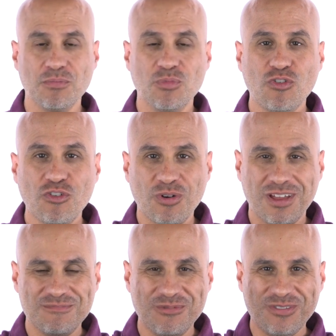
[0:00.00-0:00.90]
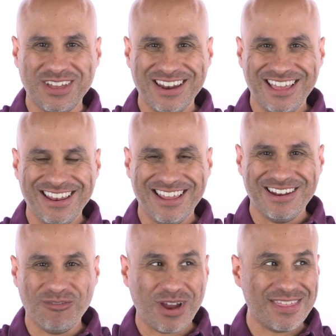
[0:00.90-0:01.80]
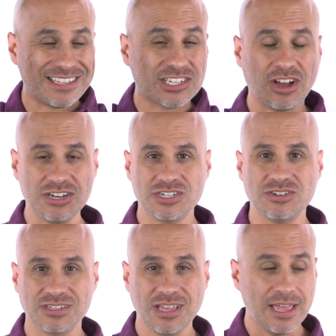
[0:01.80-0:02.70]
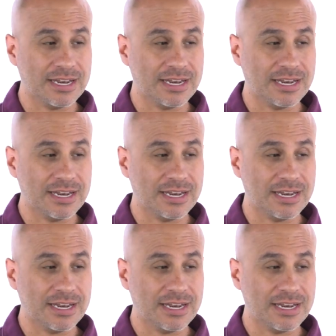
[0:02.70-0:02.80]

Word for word: move, move in, in, in a way that's conscious.